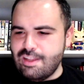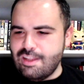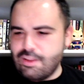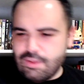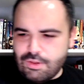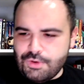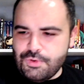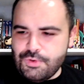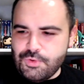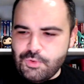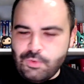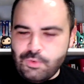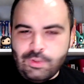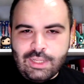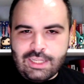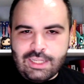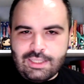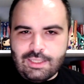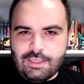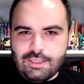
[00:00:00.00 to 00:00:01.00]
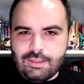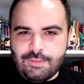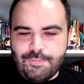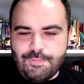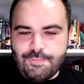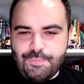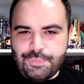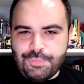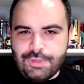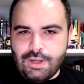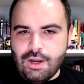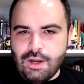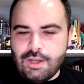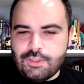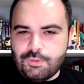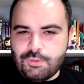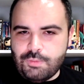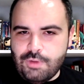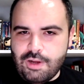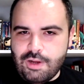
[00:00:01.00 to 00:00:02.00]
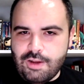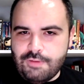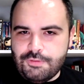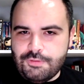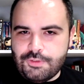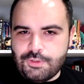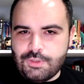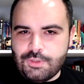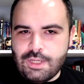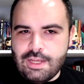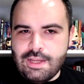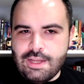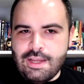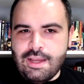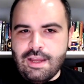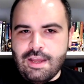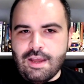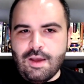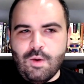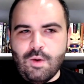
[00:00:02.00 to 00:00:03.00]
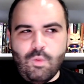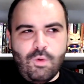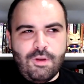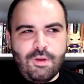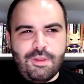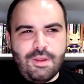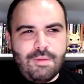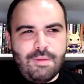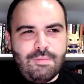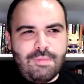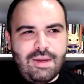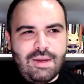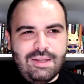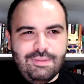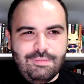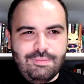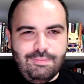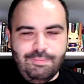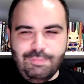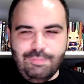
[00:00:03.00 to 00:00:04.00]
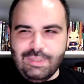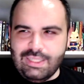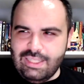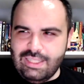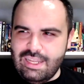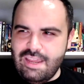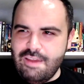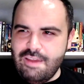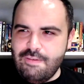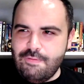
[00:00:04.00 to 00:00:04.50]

through, like the Kosmovs. Uh, one of them, I believe,